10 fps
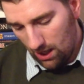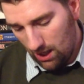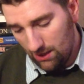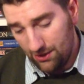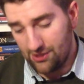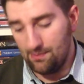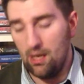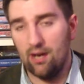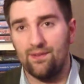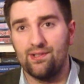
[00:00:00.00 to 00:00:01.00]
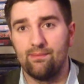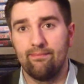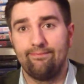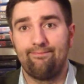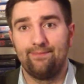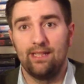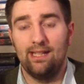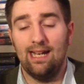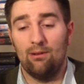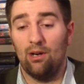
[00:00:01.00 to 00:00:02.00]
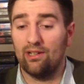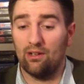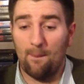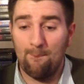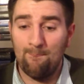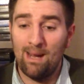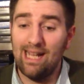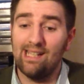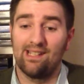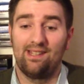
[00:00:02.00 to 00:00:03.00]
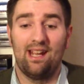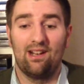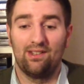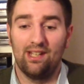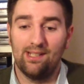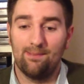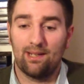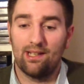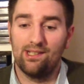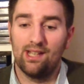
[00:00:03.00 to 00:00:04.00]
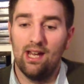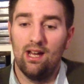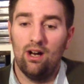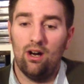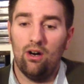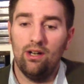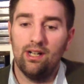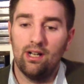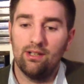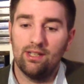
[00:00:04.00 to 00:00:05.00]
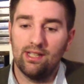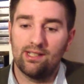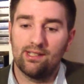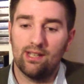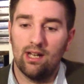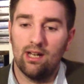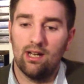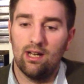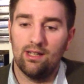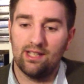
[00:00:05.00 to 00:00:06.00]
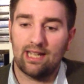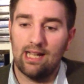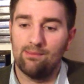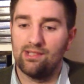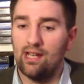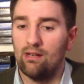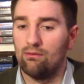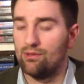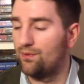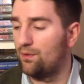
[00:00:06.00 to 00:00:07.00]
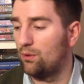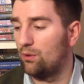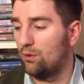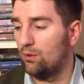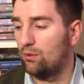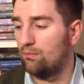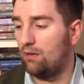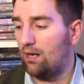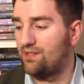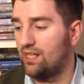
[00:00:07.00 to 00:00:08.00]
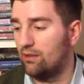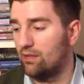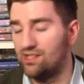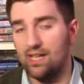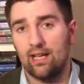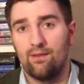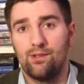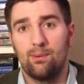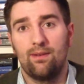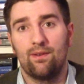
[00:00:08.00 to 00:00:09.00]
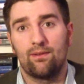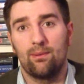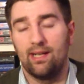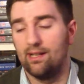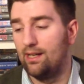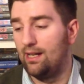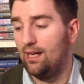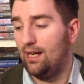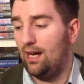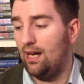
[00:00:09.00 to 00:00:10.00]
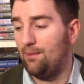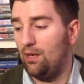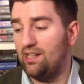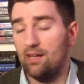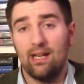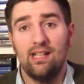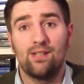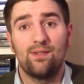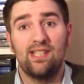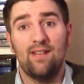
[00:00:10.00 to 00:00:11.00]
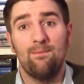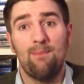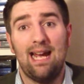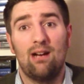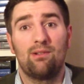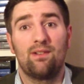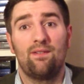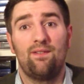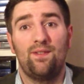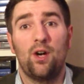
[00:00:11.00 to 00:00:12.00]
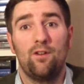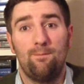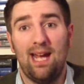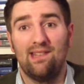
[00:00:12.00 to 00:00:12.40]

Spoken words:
the Smurfs. Now, I got an amazing deal on this because I know that this game sells for, I've seen it on its day go for 25 quid. I ended up getting this for £7.05,